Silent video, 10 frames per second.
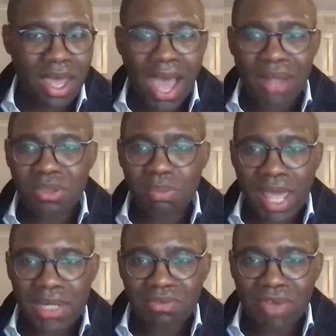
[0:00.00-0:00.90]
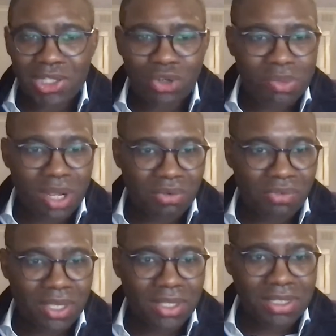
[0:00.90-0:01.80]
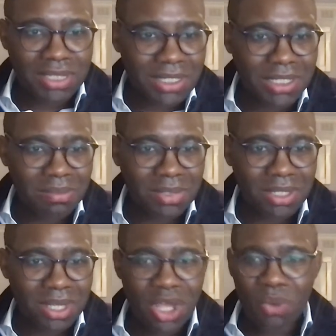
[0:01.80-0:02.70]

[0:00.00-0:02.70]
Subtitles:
how to blend advanced cryptography systems